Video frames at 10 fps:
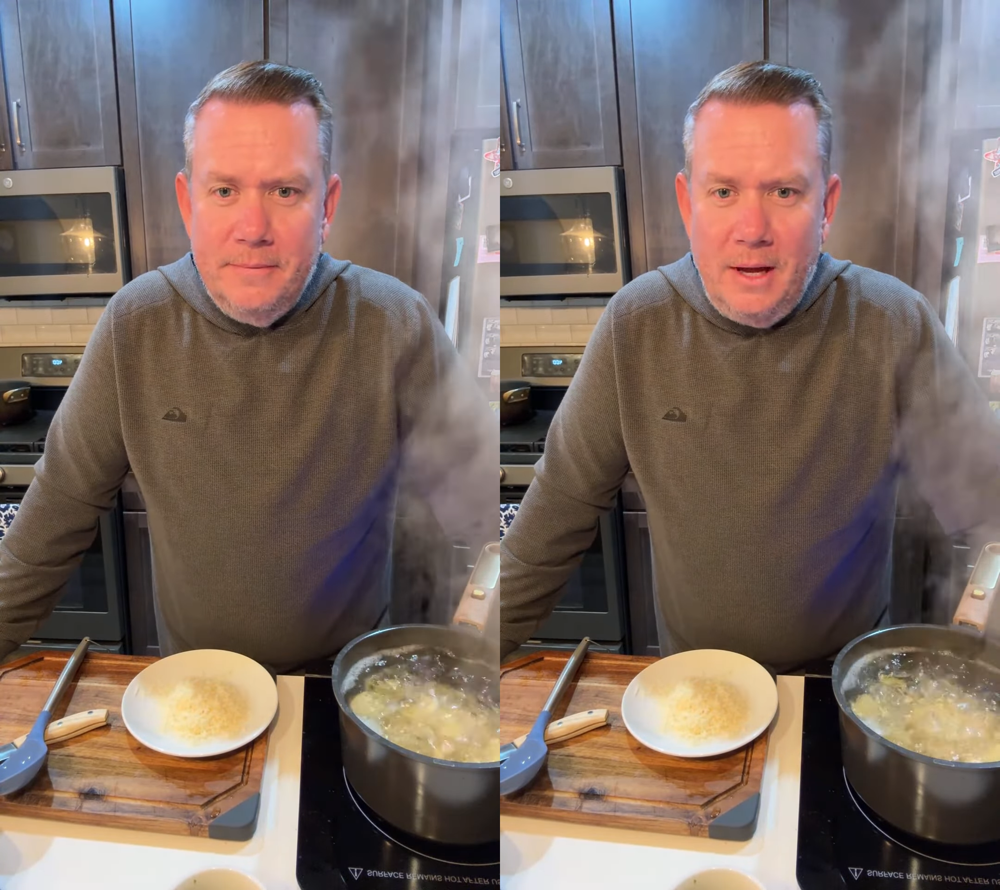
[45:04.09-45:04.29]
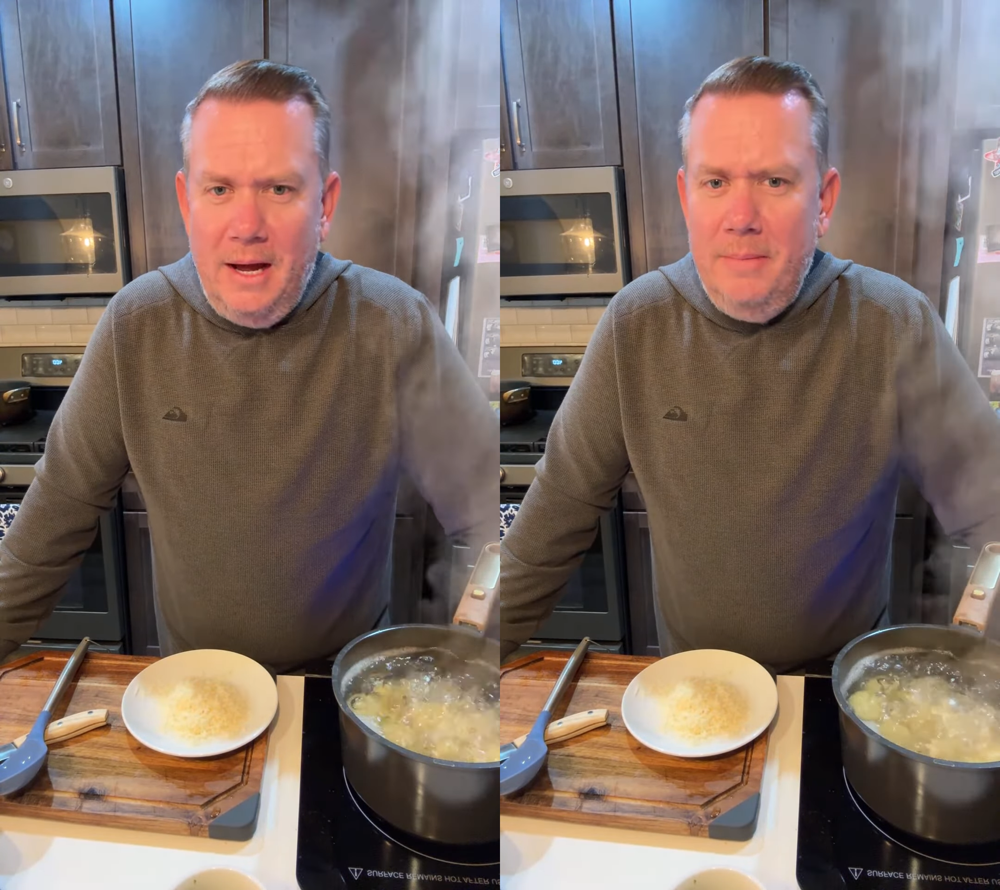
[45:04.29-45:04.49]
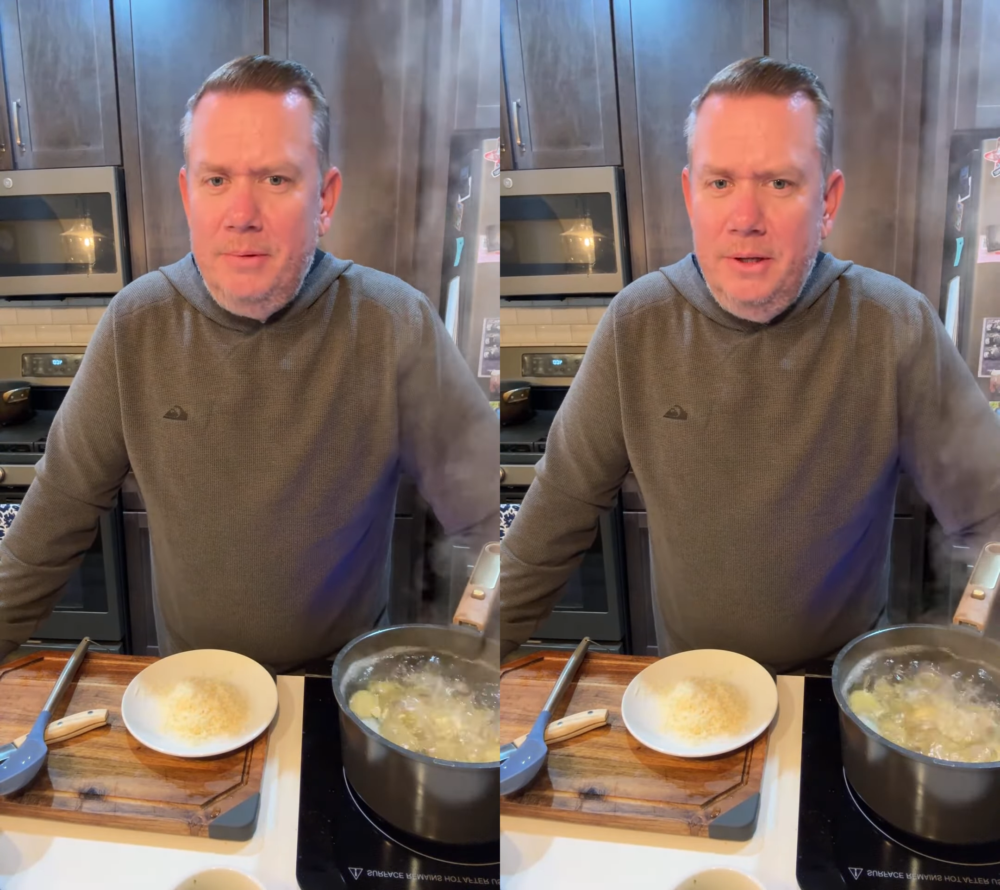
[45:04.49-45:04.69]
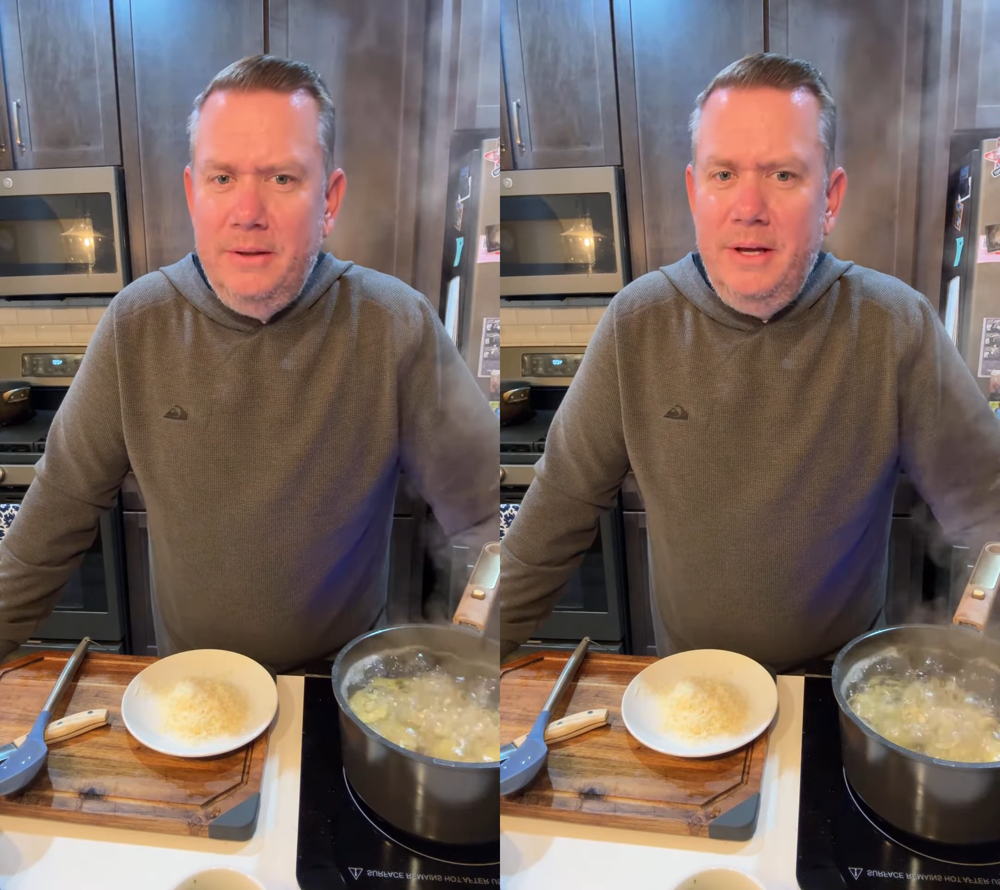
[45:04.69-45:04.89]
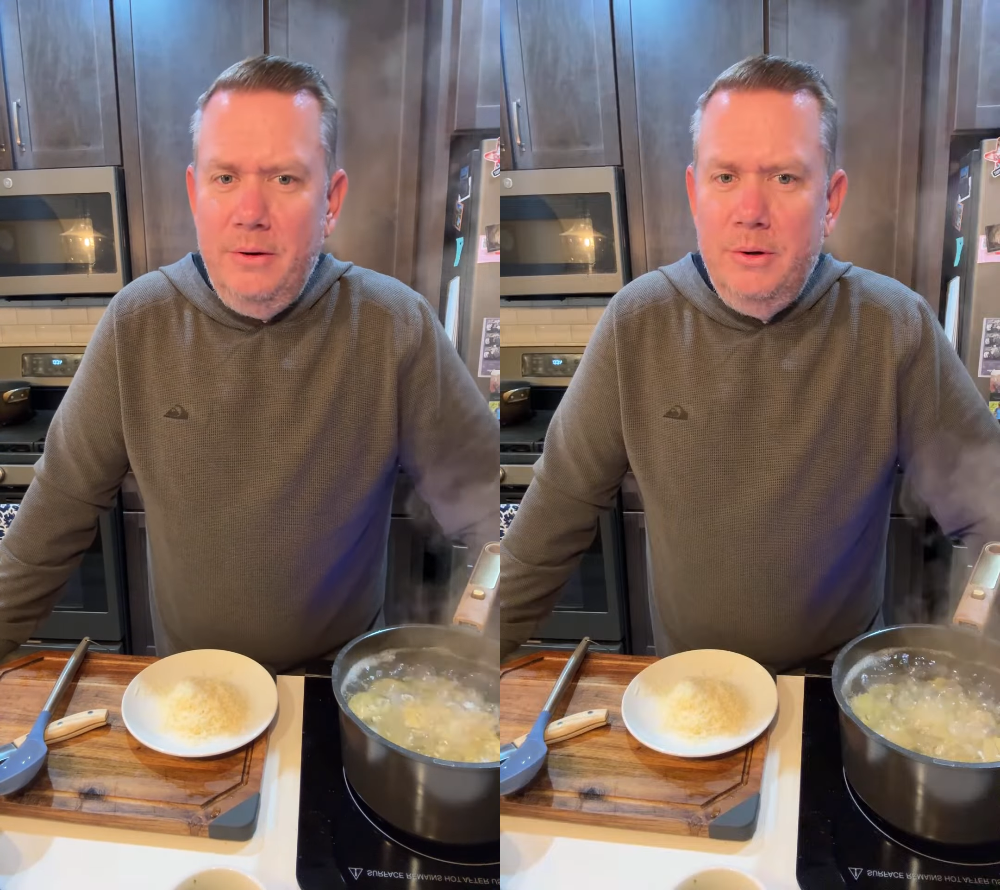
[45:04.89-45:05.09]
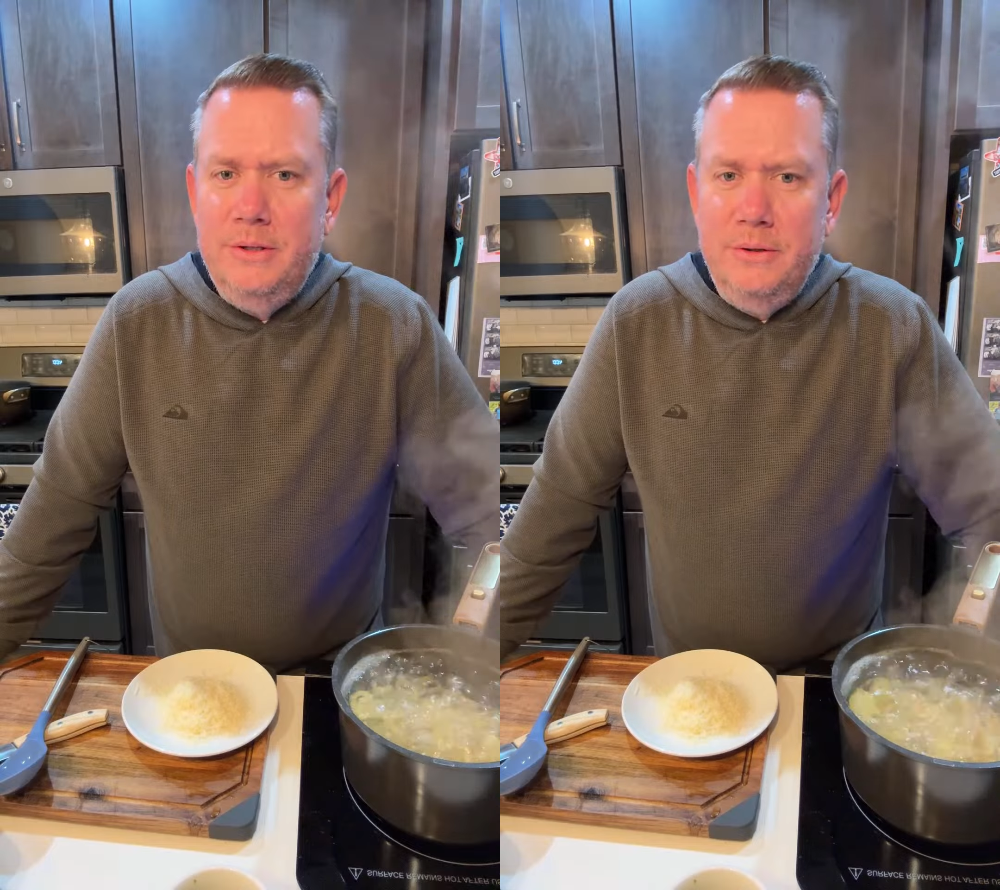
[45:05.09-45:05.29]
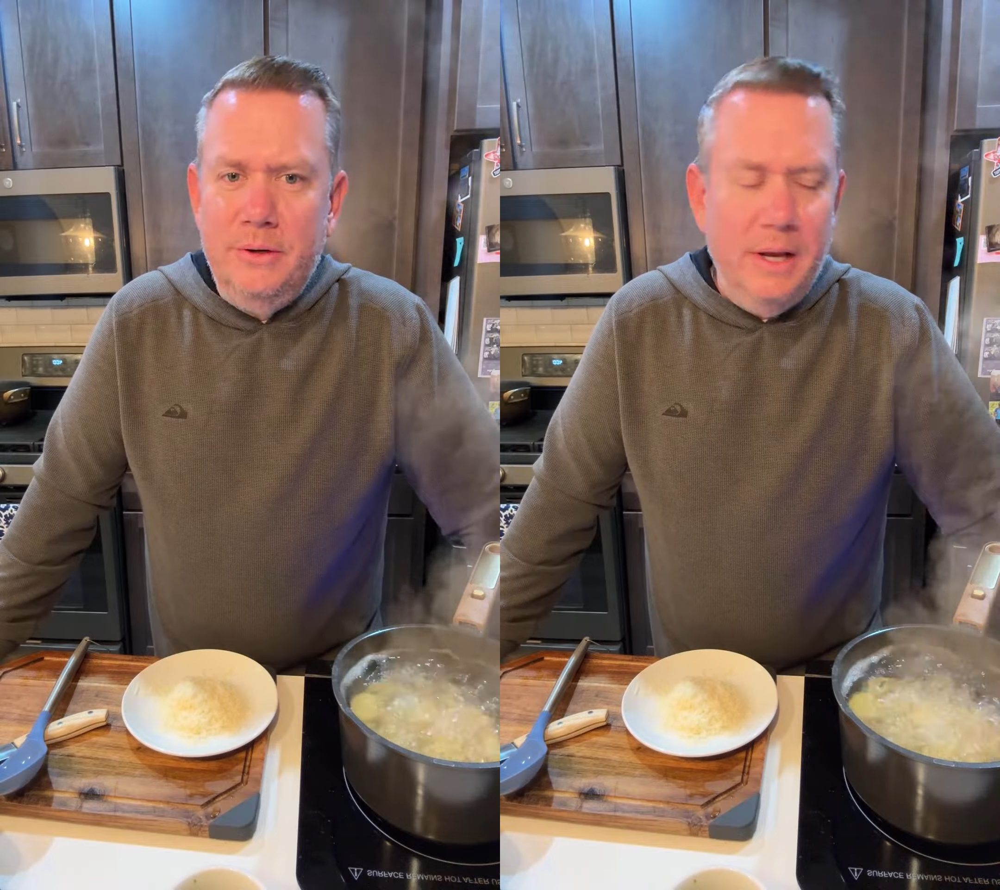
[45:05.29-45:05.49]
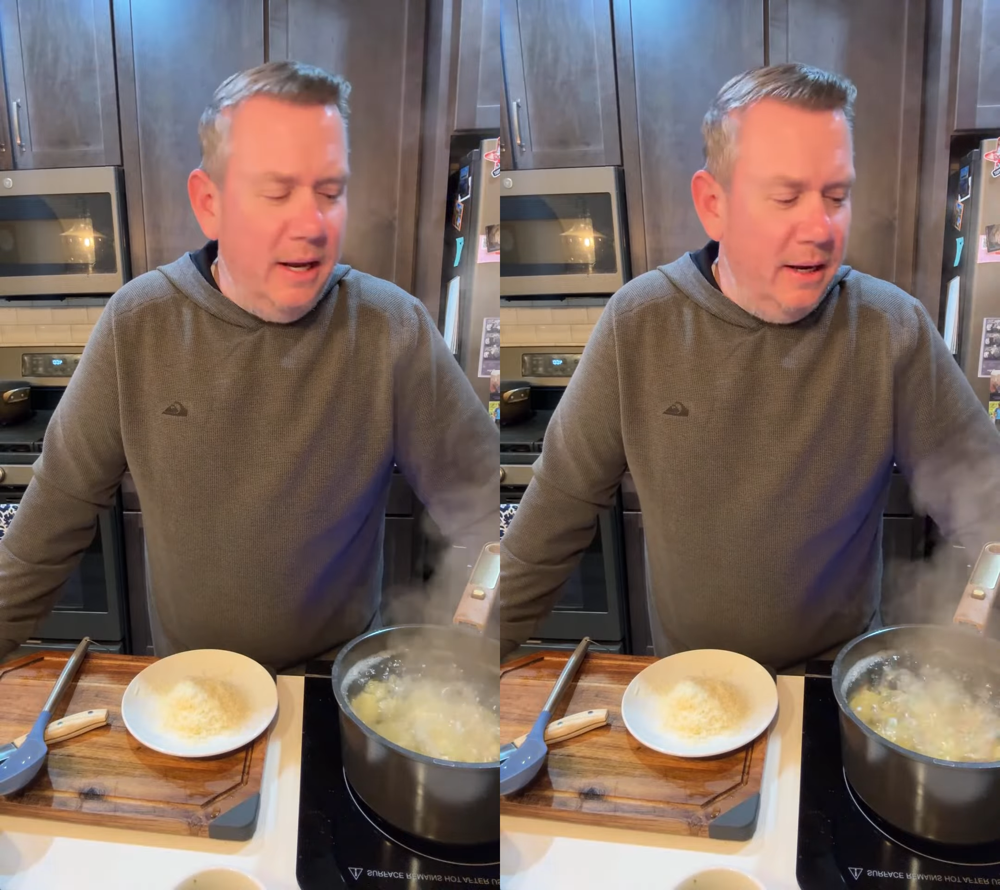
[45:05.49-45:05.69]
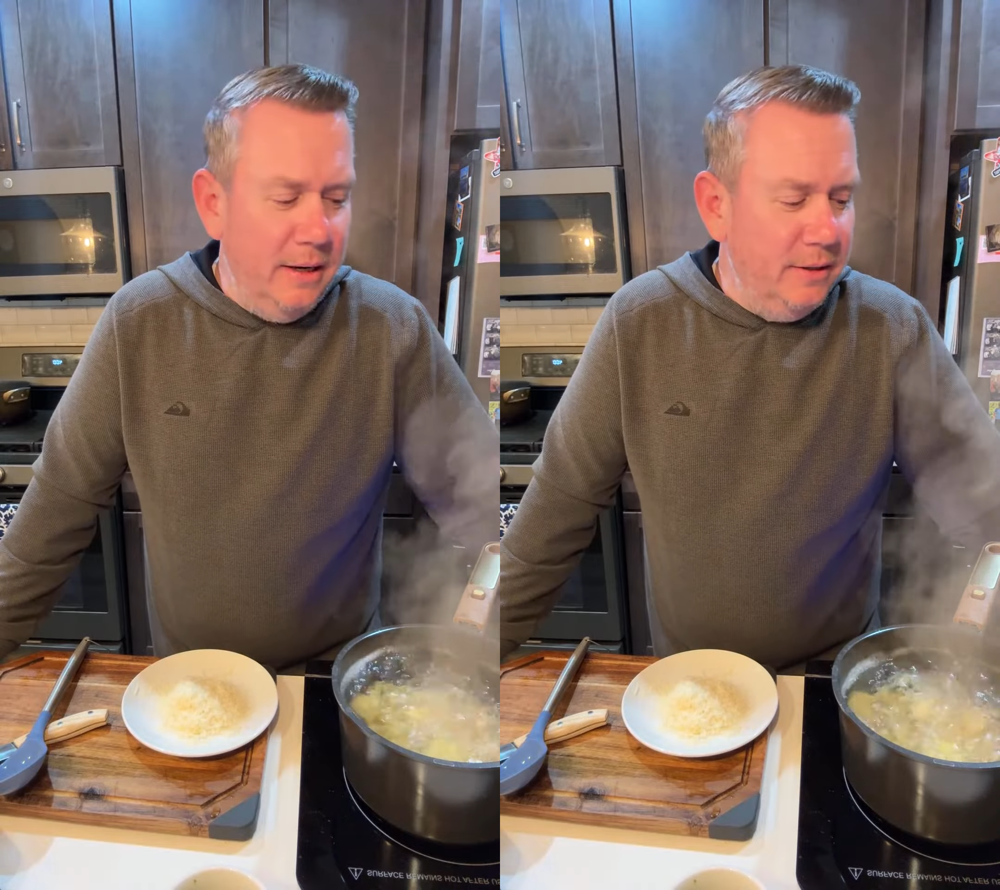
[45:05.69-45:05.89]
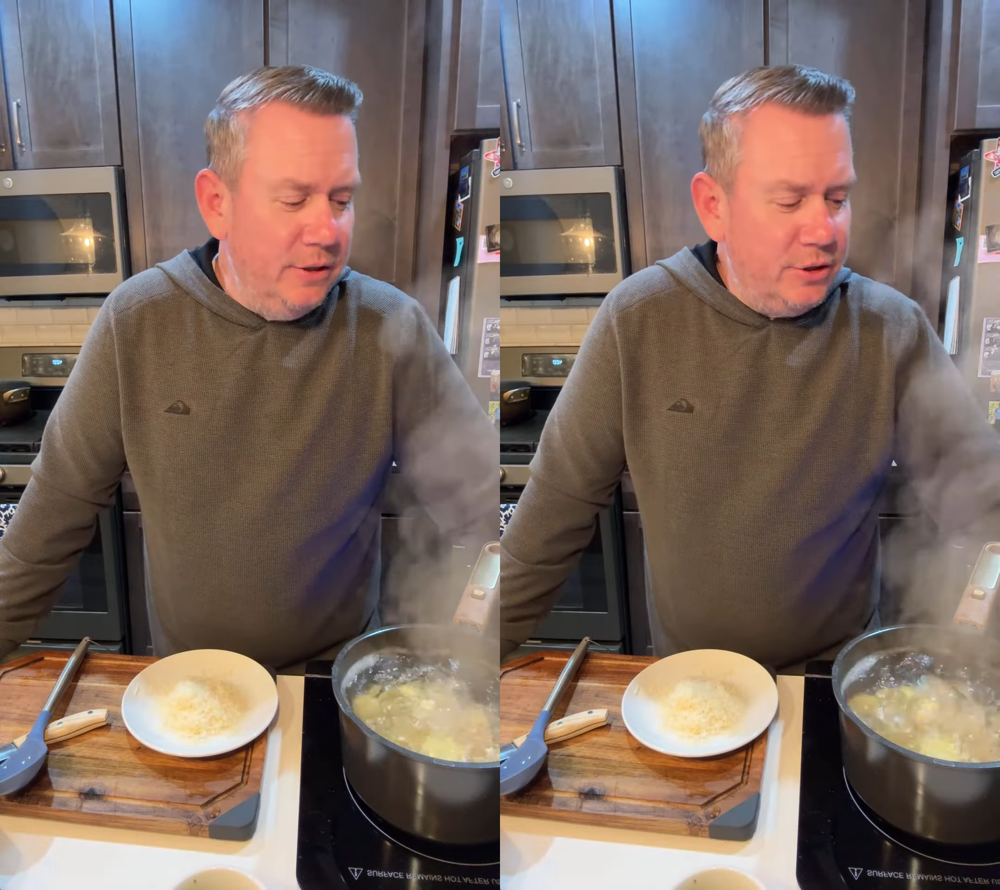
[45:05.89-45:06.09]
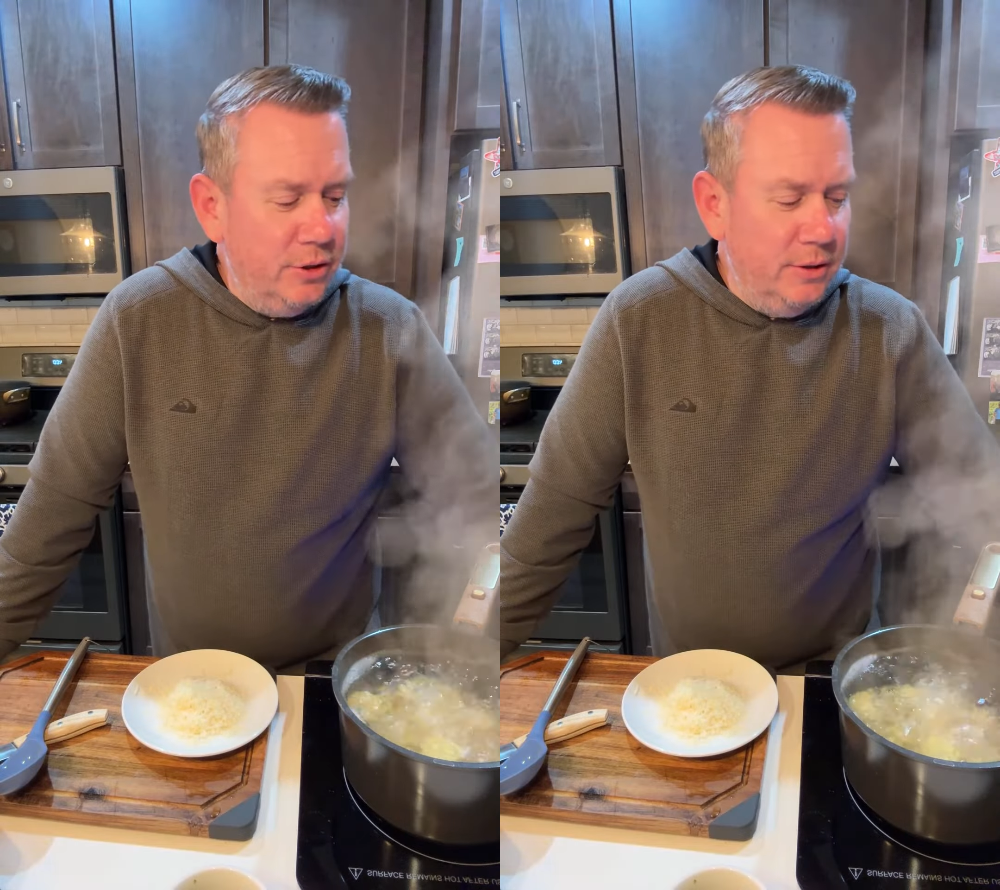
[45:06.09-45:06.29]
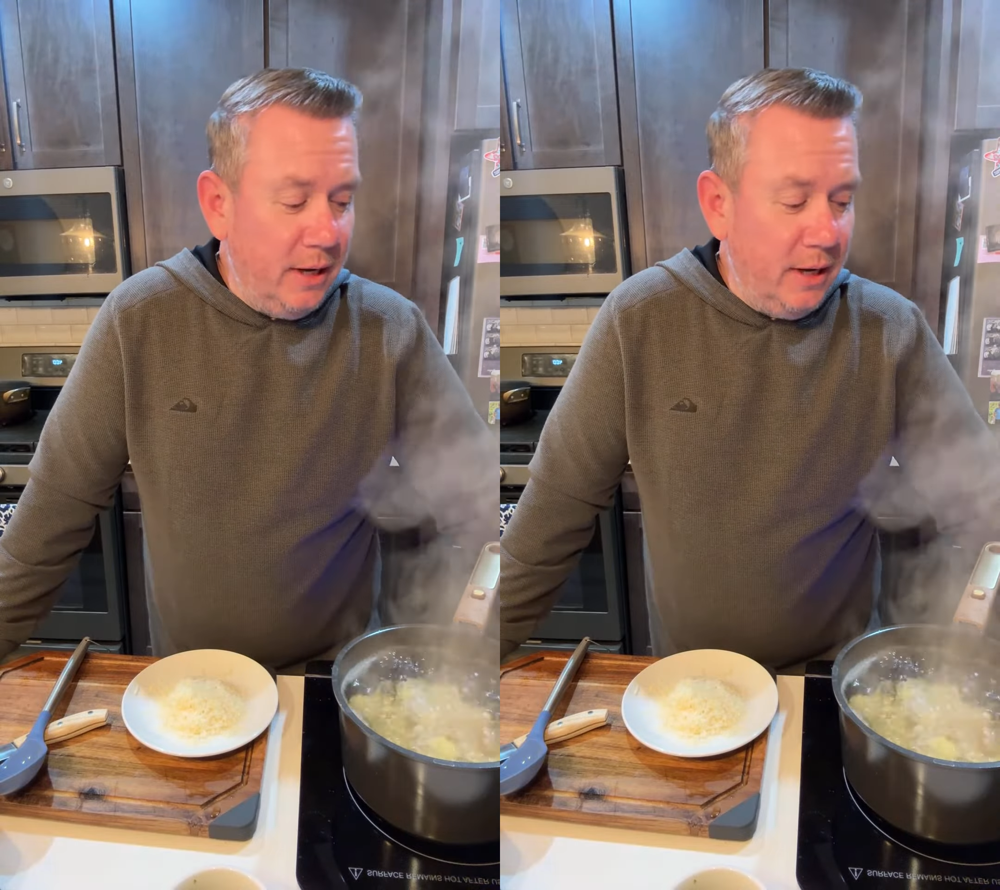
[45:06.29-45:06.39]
I believe they always do get hate, and they shouldn't.